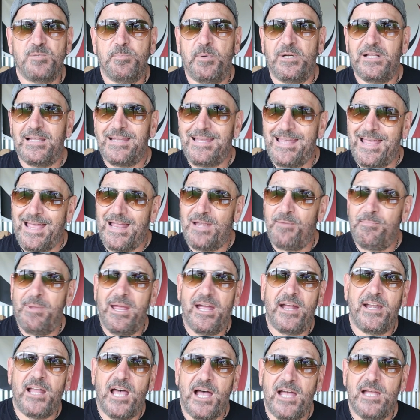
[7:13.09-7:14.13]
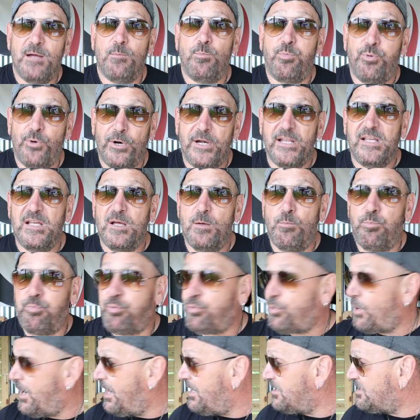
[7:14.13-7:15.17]
But again, man, I am pretty
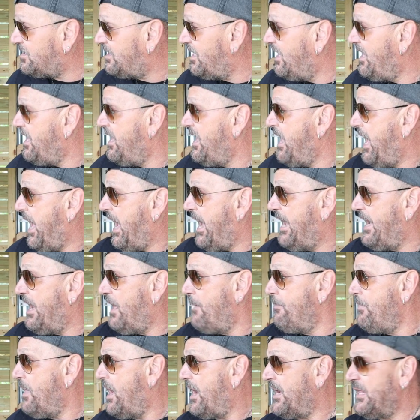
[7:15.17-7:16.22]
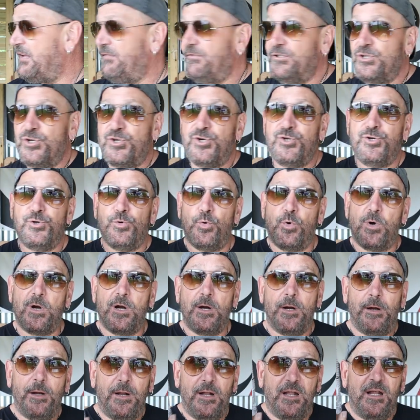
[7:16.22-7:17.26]
impressed, and I'm not even
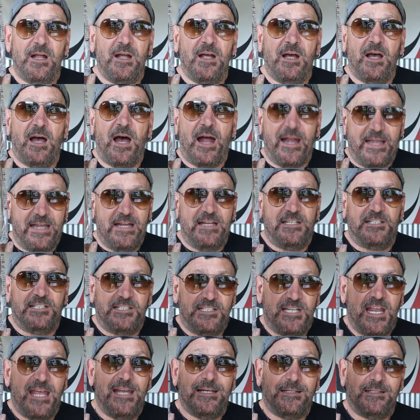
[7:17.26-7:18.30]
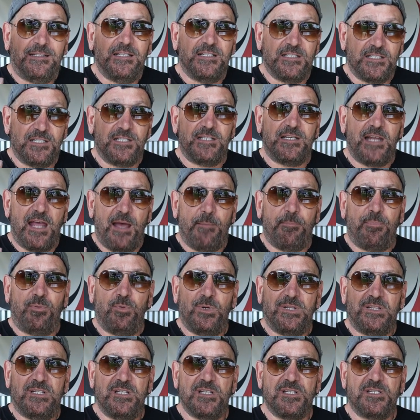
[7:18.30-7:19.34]
sure I need to take this step
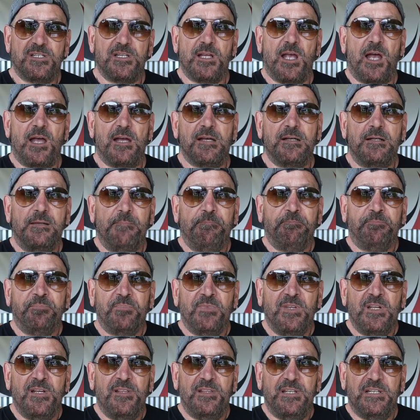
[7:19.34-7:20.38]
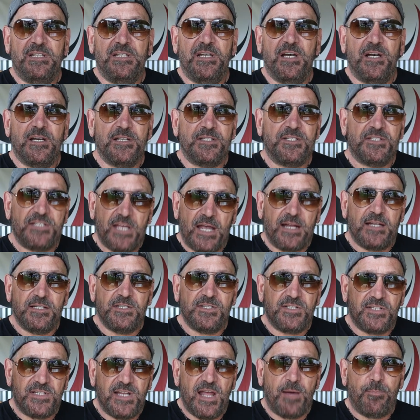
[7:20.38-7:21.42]
with this second
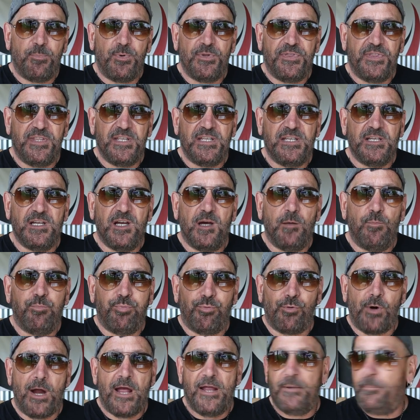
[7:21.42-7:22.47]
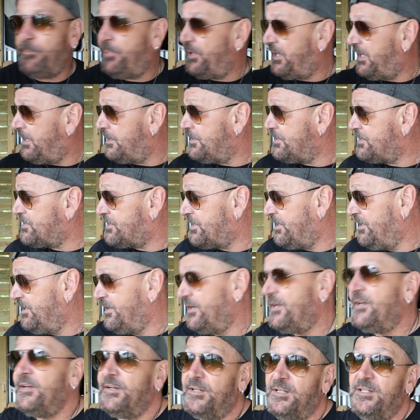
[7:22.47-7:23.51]
step with the bread, because
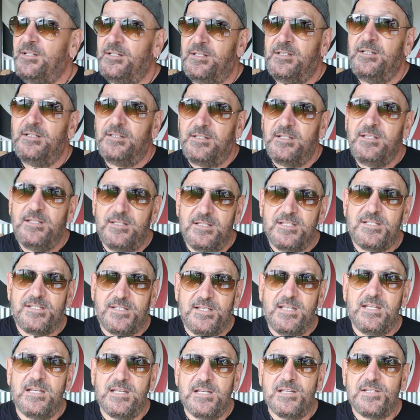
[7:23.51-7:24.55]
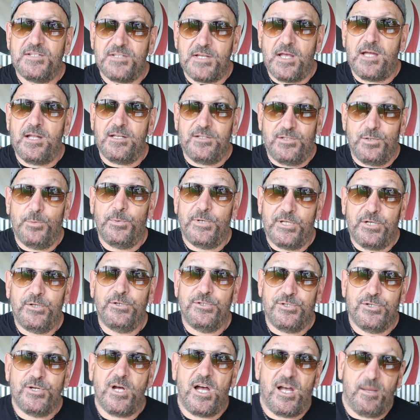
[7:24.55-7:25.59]
this thing is doing a
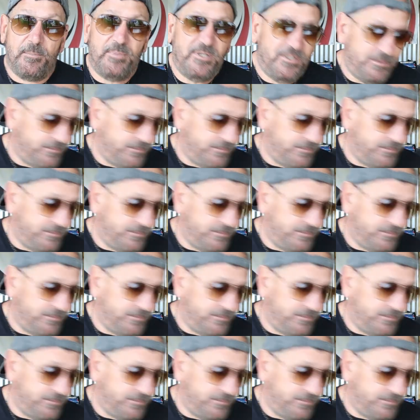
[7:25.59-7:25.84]
good job.